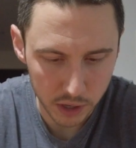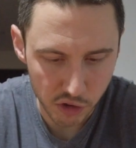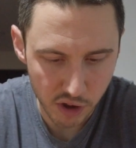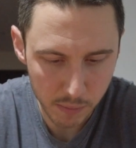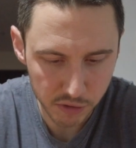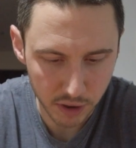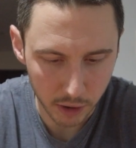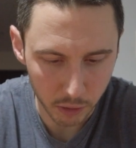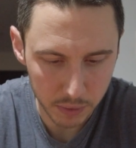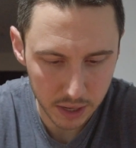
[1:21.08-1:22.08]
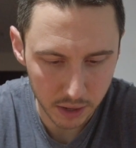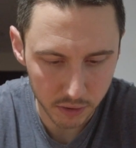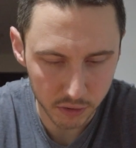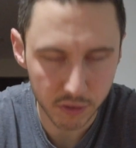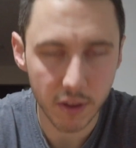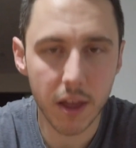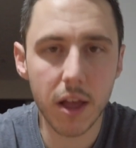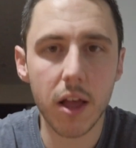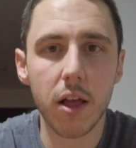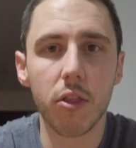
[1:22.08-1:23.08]
the gem setter because
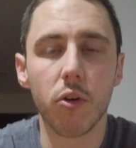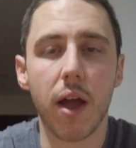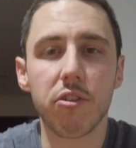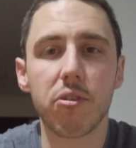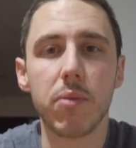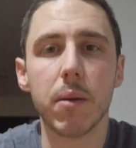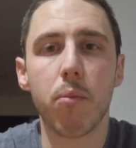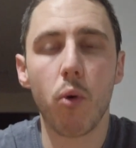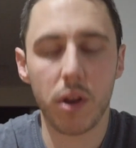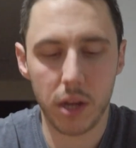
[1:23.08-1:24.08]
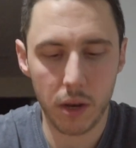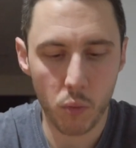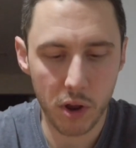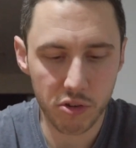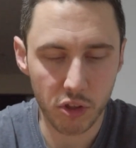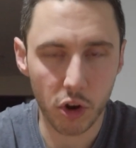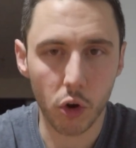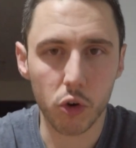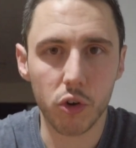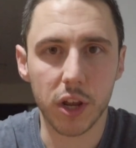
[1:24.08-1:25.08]
there has to be a point in which the
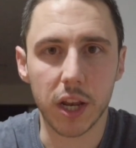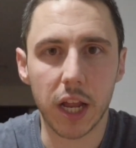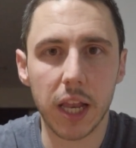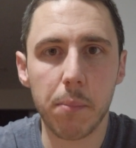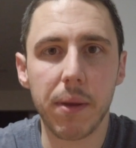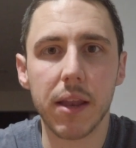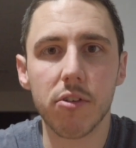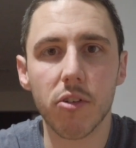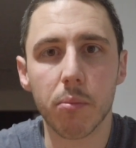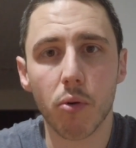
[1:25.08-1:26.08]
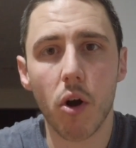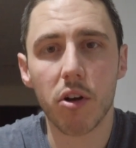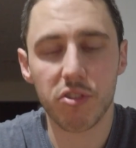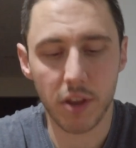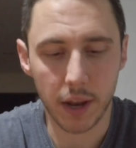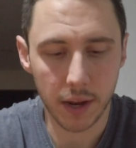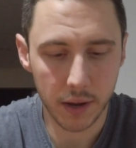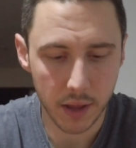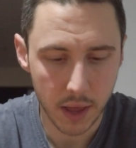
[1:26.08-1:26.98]
girdle can clip into the prong setting,